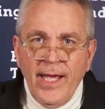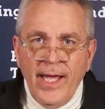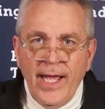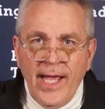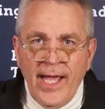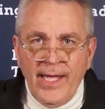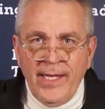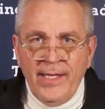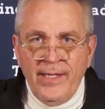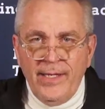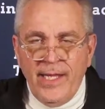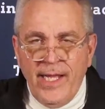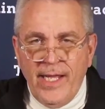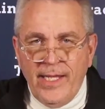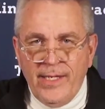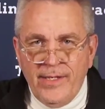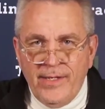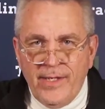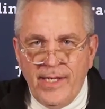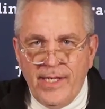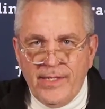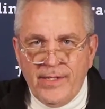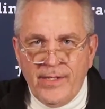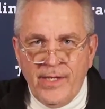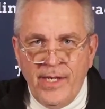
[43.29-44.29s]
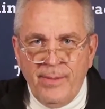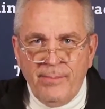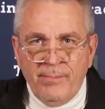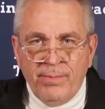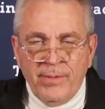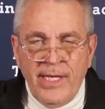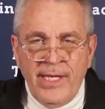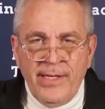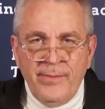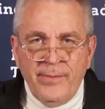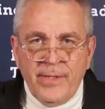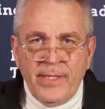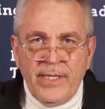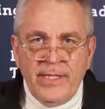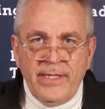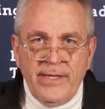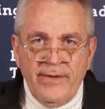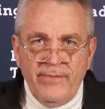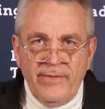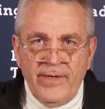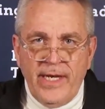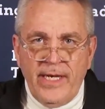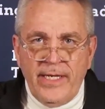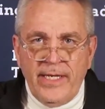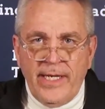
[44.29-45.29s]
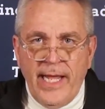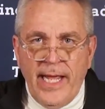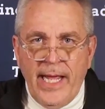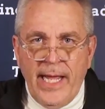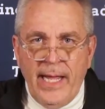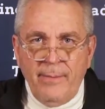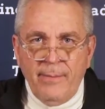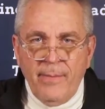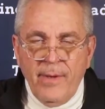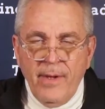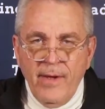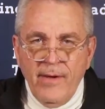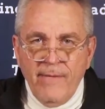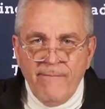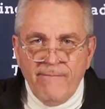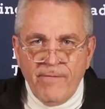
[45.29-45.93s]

and play with the dividend game